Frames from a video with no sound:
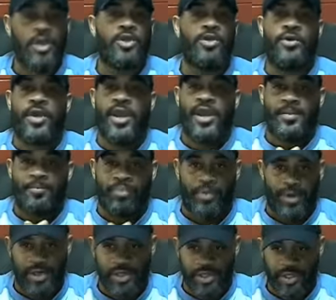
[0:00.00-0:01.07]
You can't
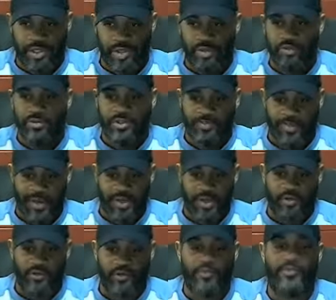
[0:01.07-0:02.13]
preach the truth, speak
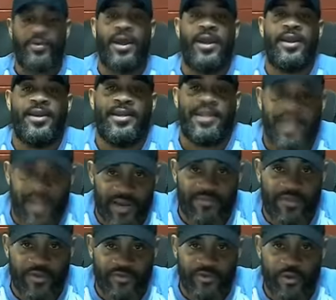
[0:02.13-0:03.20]
the truth, and
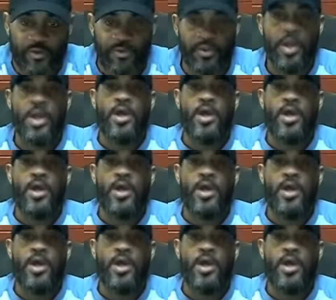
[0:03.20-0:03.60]
live the truth